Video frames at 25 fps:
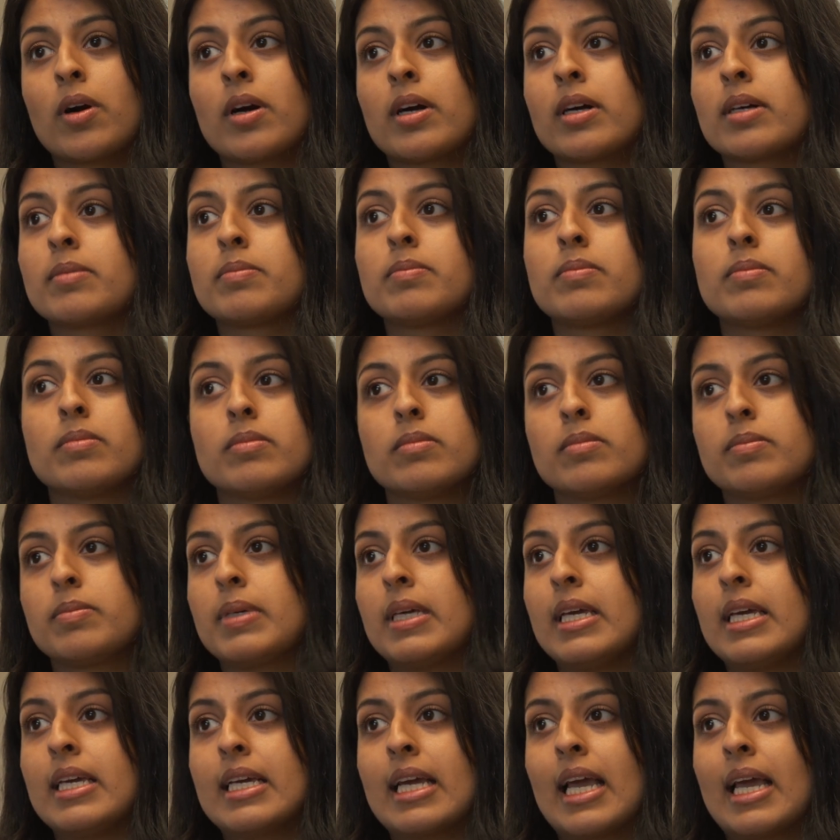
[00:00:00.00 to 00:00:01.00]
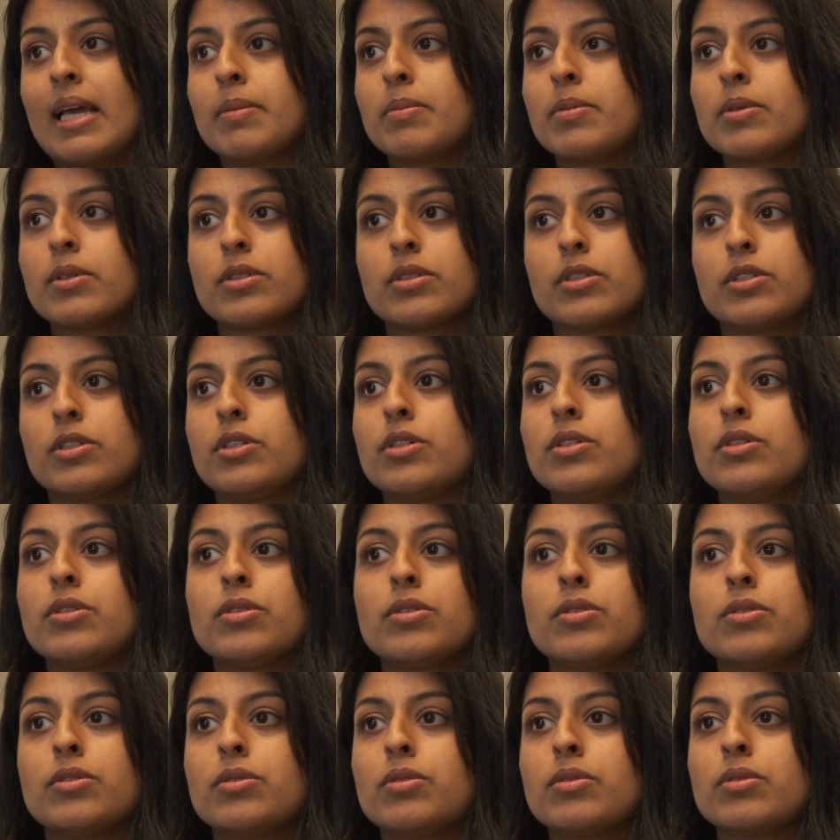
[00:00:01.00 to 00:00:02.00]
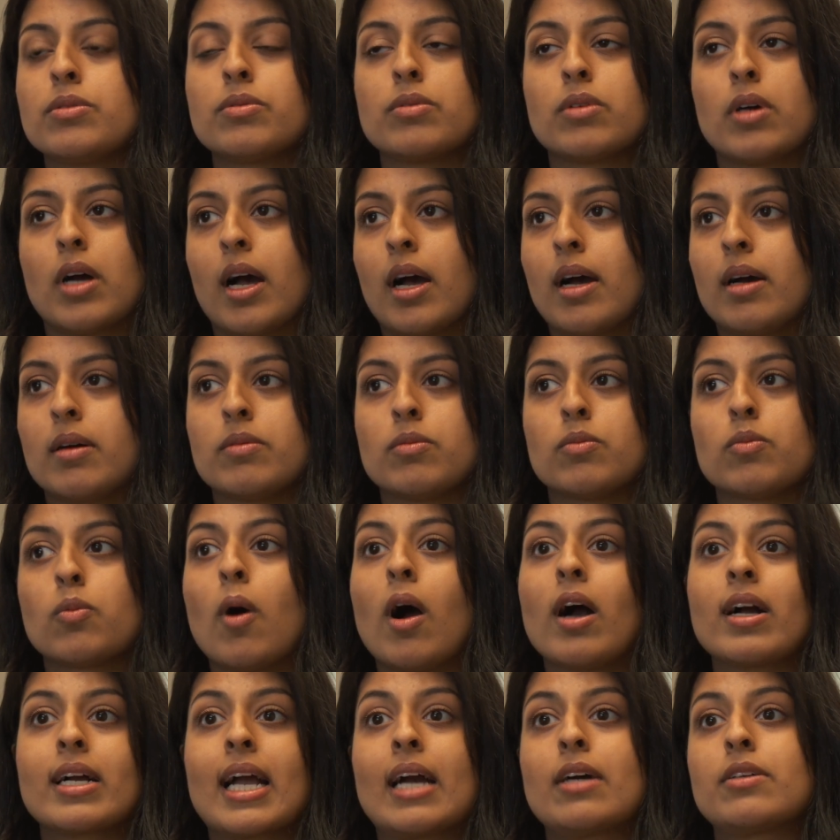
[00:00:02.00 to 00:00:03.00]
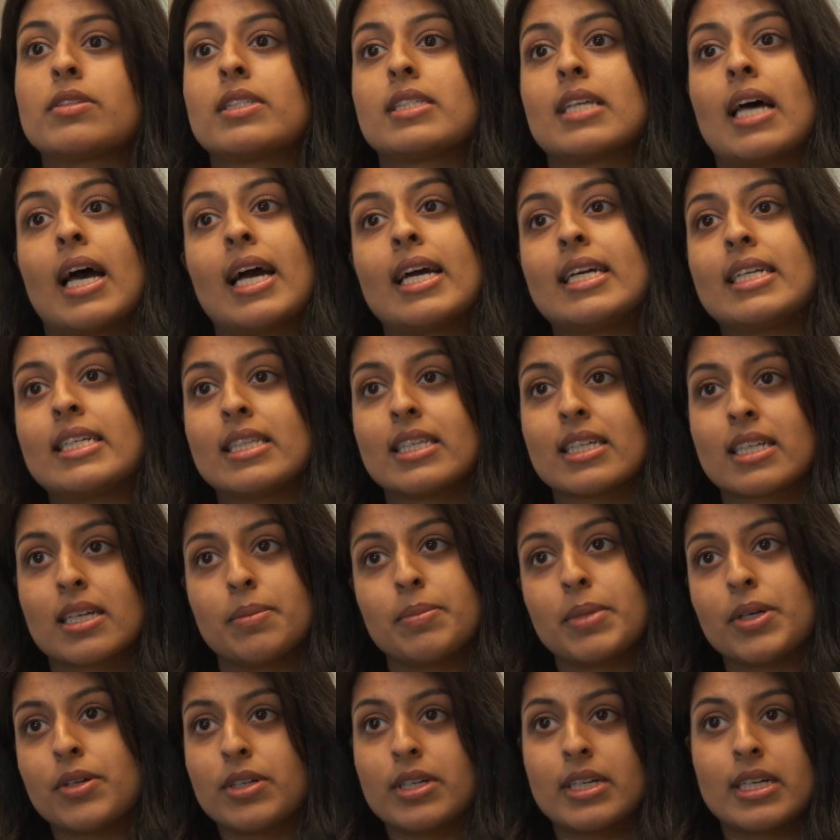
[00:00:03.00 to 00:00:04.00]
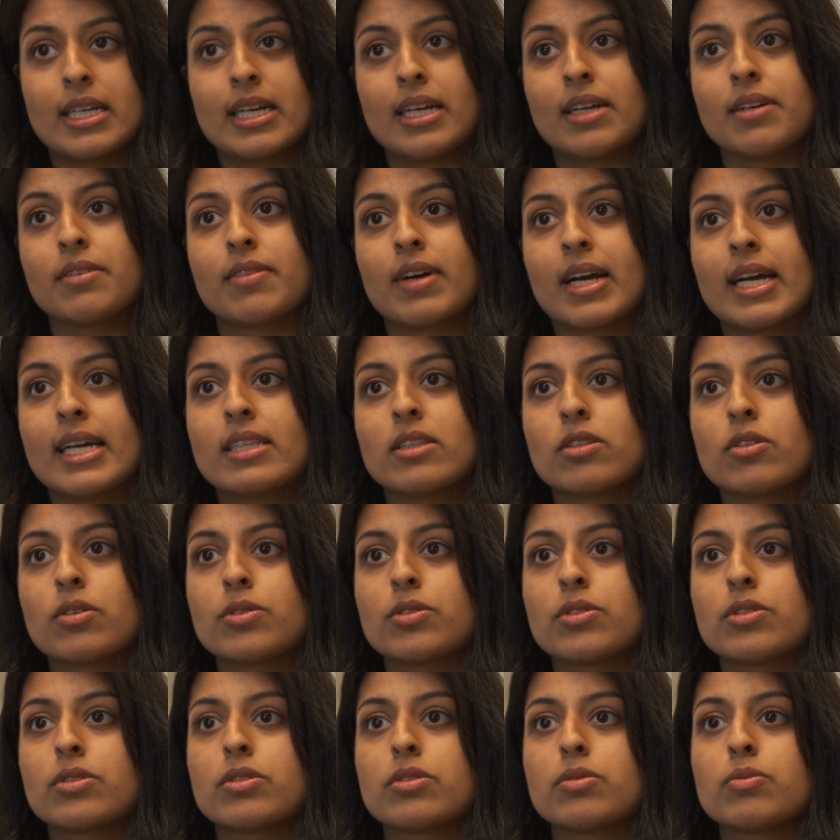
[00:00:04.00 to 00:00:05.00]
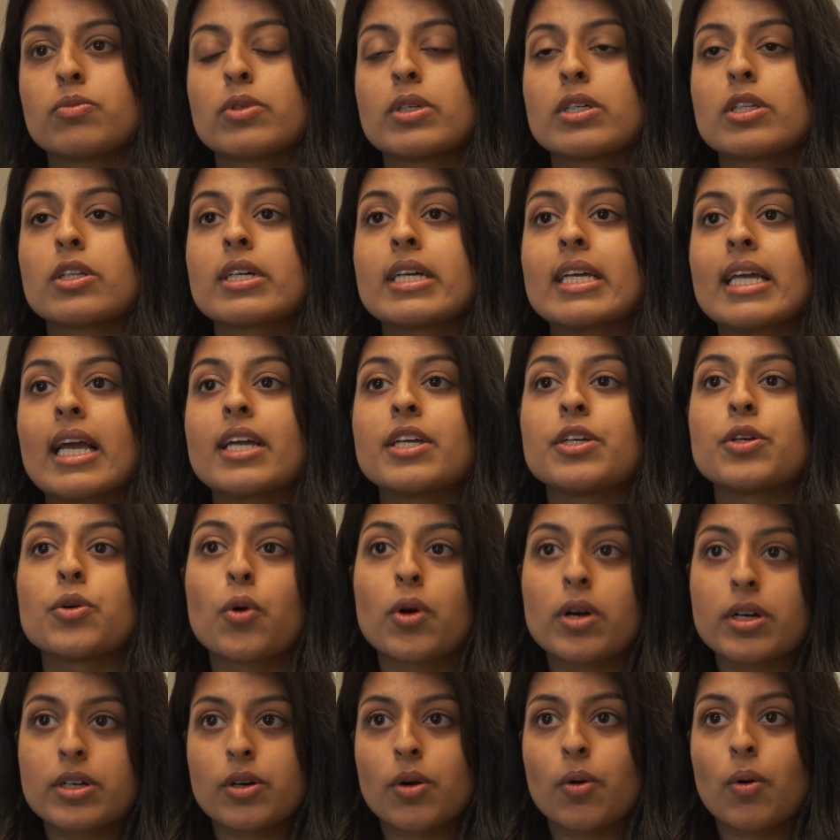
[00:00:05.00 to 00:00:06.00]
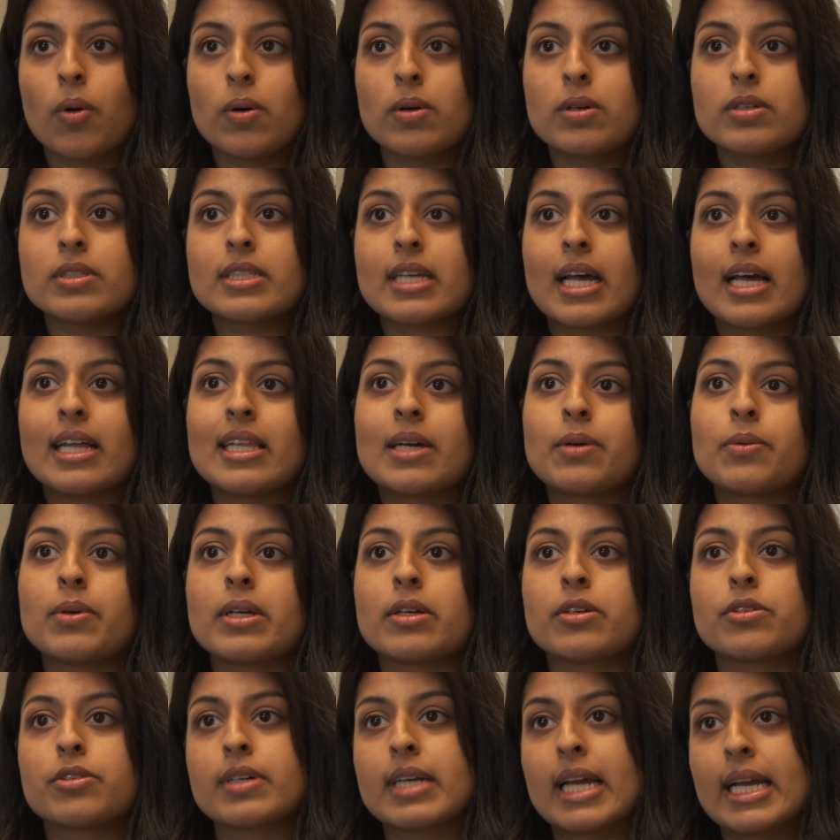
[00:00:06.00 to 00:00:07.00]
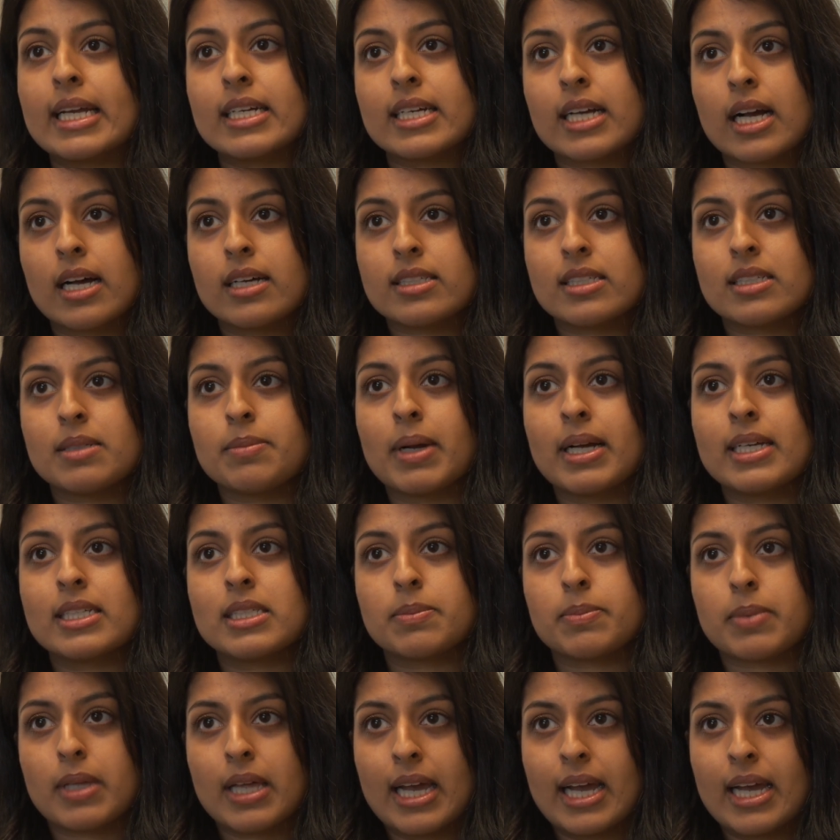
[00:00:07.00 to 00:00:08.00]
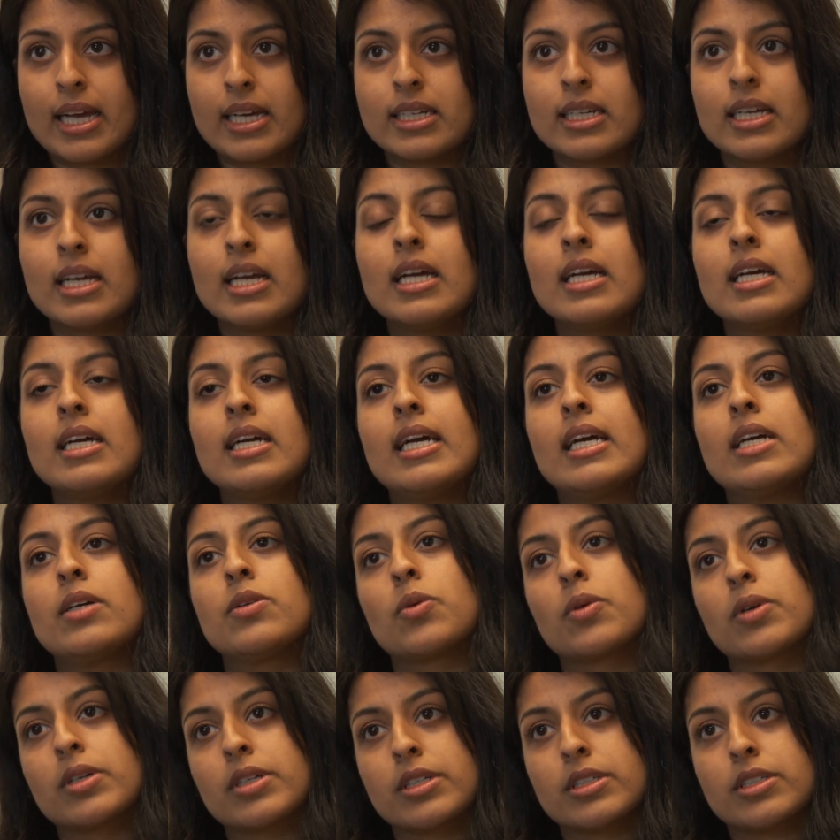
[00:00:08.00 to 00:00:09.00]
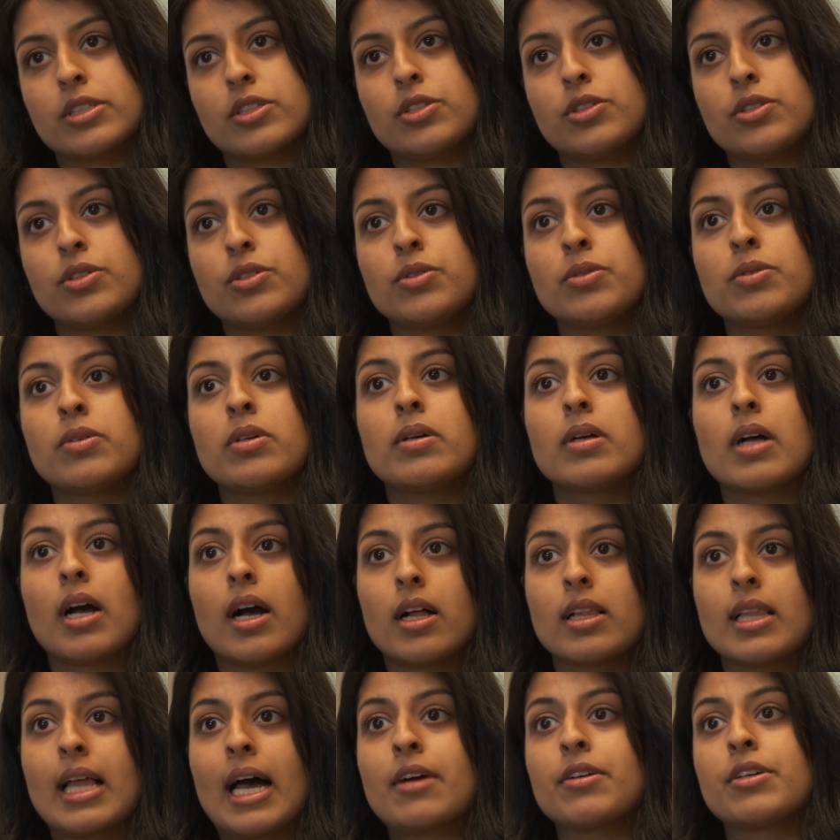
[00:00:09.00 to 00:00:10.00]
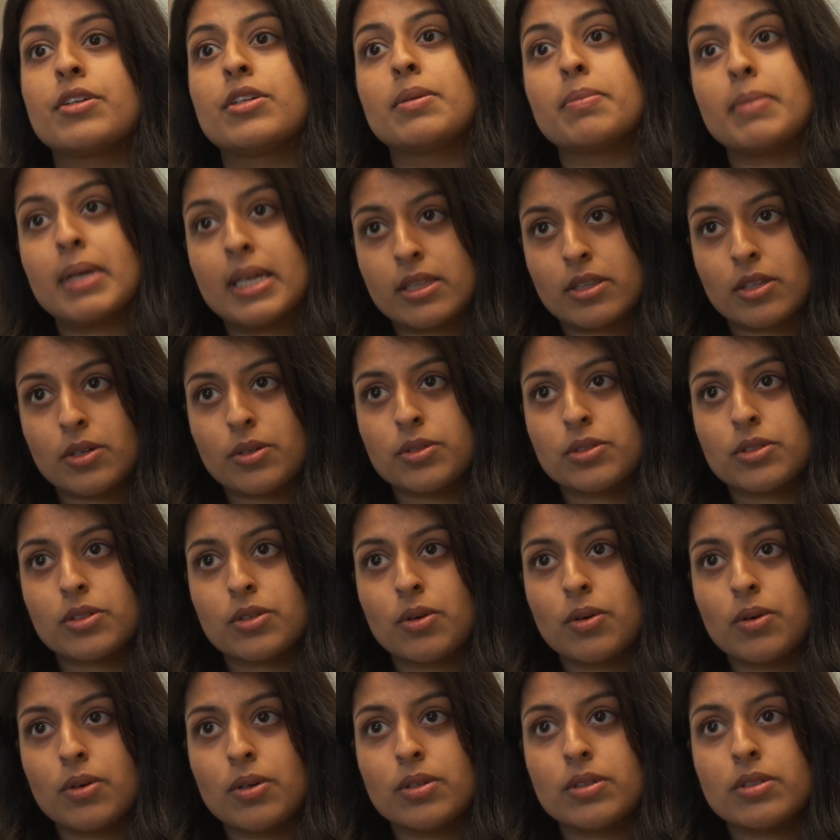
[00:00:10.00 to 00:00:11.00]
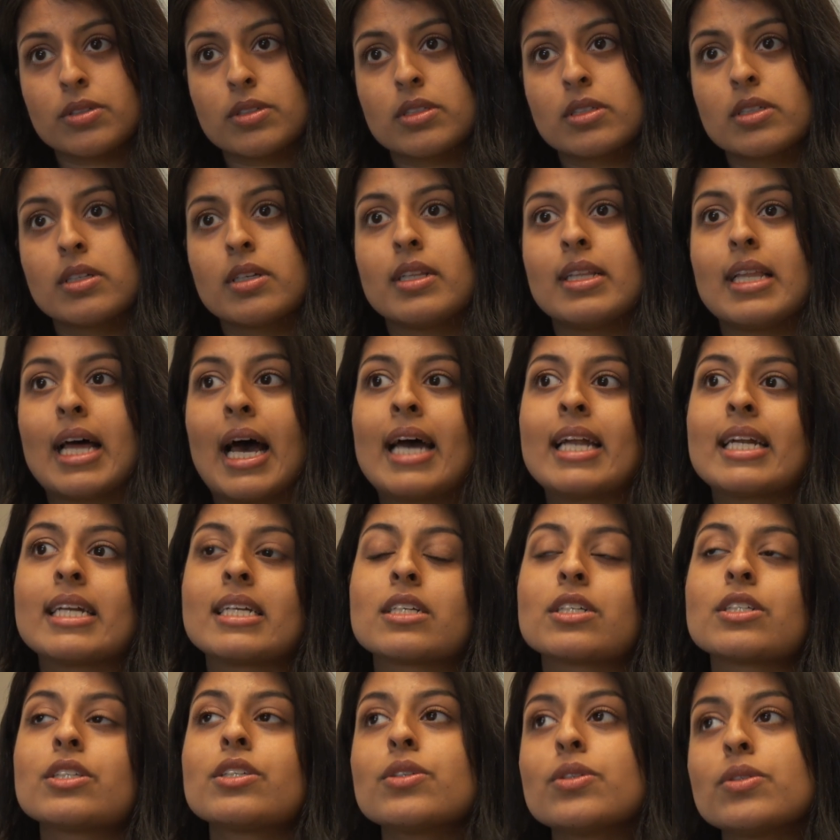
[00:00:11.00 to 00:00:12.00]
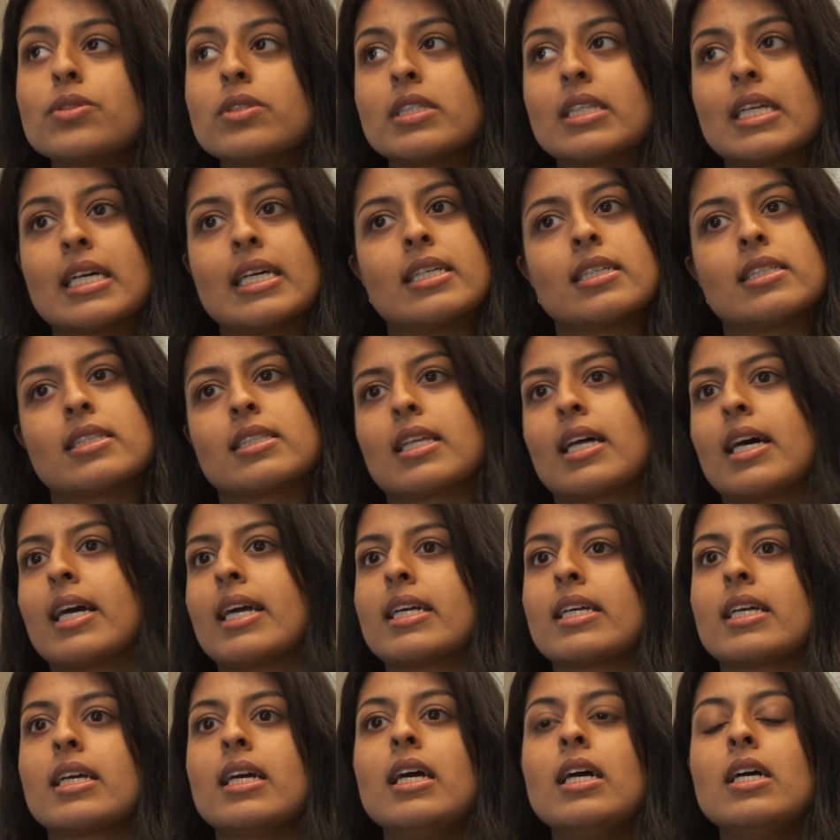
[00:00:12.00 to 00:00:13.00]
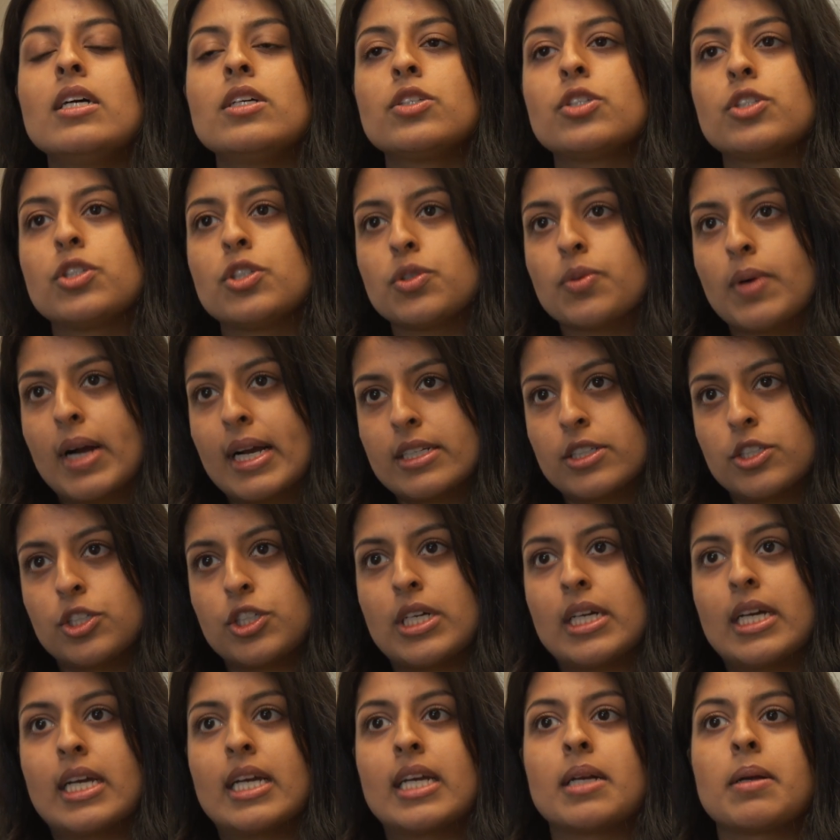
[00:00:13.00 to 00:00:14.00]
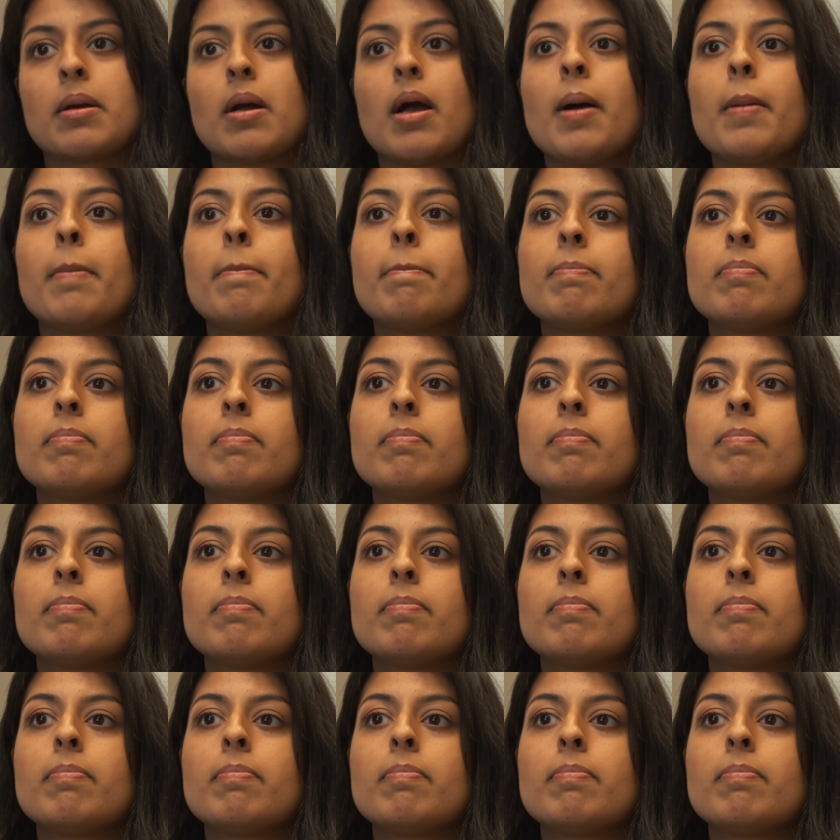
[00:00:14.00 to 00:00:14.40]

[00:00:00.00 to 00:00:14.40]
or being able to walk outside in the community, right? Those, we're looking at your goals, and then we create a customized plan in order to allow you to meet those goals. That includes things like stretching,